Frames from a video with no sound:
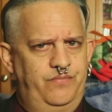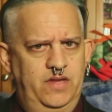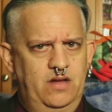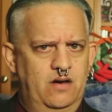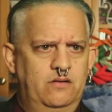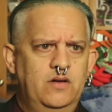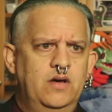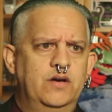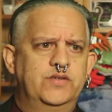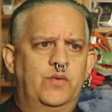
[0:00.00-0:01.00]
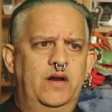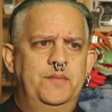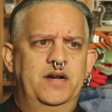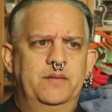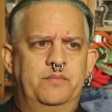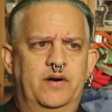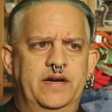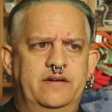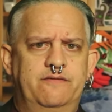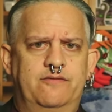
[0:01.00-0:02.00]
you know, 20 minute
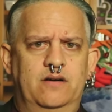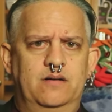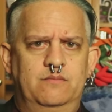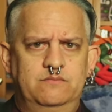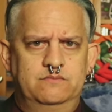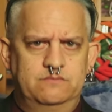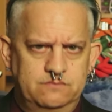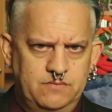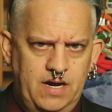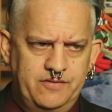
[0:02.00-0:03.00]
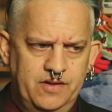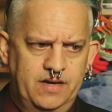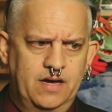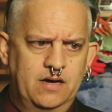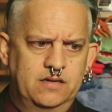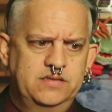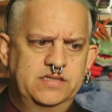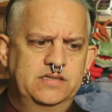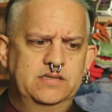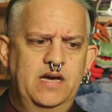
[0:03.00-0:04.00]
break from everything
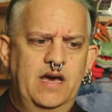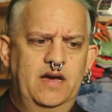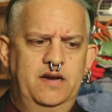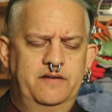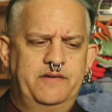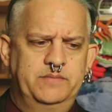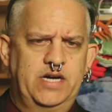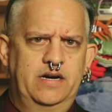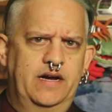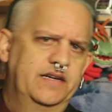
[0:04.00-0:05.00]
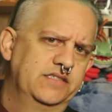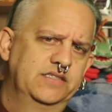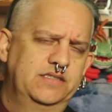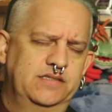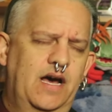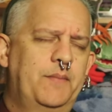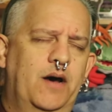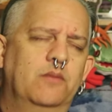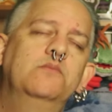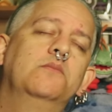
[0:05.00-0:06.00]
else. And if I'm tired, I can just nap out.